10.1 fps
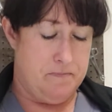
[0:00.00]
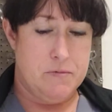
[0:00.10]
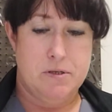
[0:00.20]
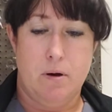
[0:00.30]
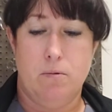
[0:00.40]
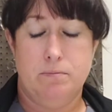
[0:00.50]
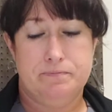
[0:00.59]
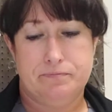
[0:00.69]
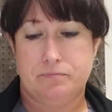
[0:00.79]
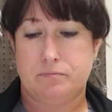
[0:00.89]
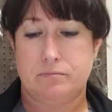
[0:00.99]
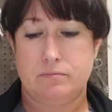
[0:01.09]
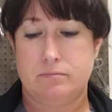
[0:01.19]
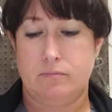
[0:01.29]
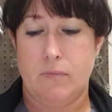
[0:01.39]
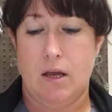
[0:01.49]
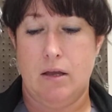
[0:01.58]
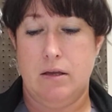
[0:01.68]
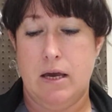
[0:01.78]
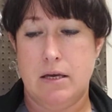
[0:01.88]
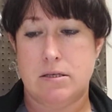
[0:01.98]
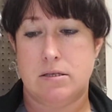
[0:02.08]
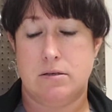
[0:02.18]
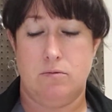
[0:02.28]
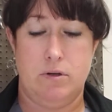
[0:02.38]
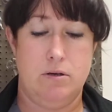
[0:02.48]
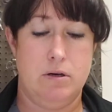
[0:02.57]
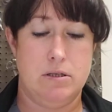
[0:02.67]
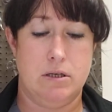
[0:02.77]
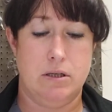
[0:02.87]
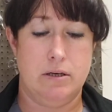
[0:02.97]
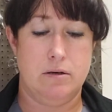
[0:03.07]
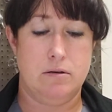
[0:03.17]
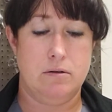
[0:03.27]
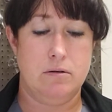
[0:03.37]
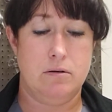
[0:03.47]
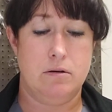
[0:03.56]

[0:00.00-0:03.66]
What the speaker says: So yes, when you get into clinical,